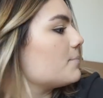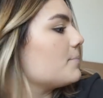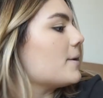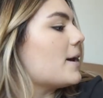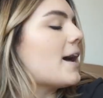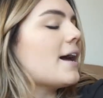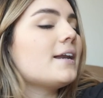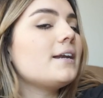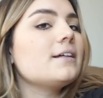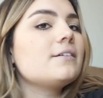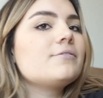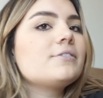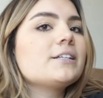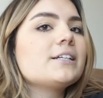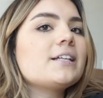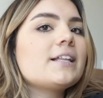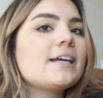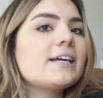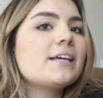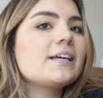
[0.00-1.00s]
but I didn't
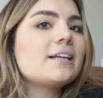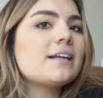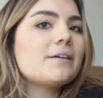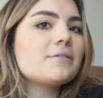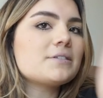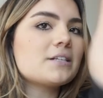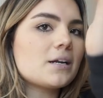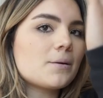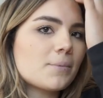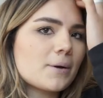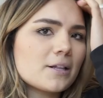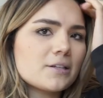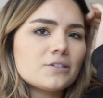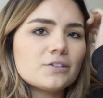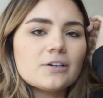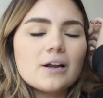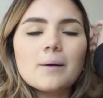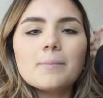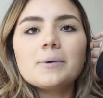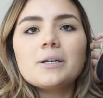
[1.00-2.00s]
really like it and I was out of breath.
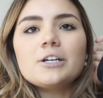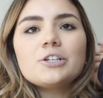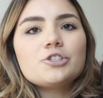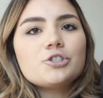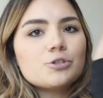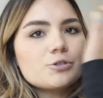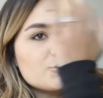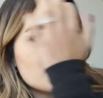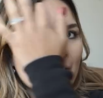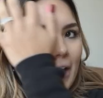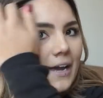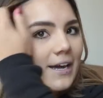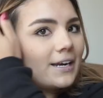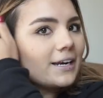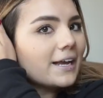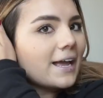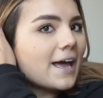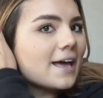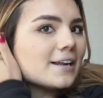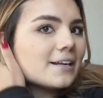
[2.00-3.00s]
So now I'm gonna try it
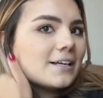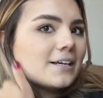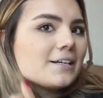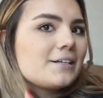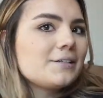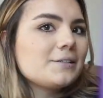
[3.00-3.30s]
again